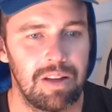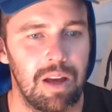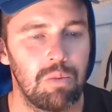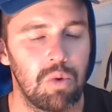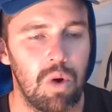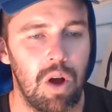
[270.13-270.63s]

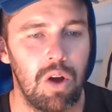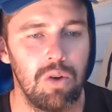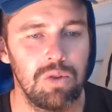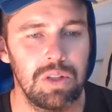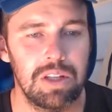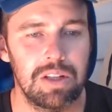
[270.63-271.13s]
and will
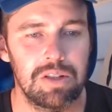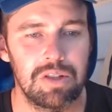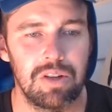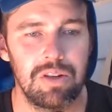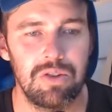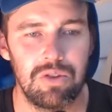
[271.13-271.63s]
only
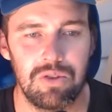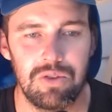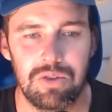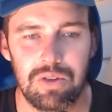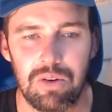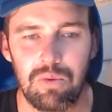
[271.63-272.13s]

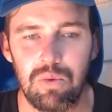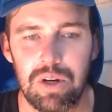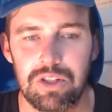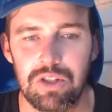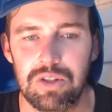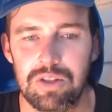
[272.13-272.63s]
continue their
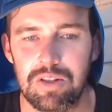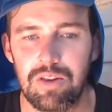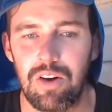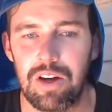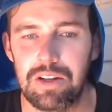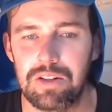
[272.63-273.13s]
wretched
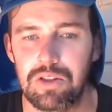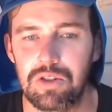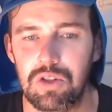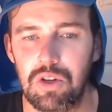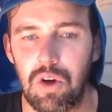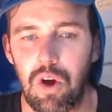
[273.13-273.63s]
slide into
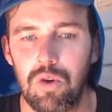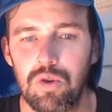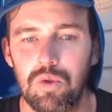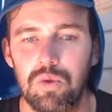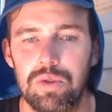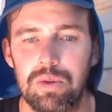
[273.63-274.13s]

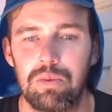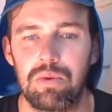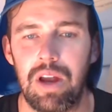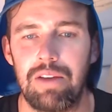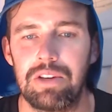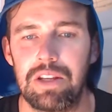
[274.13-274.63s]
total
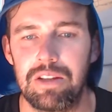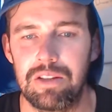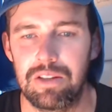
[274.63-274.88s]
depravity.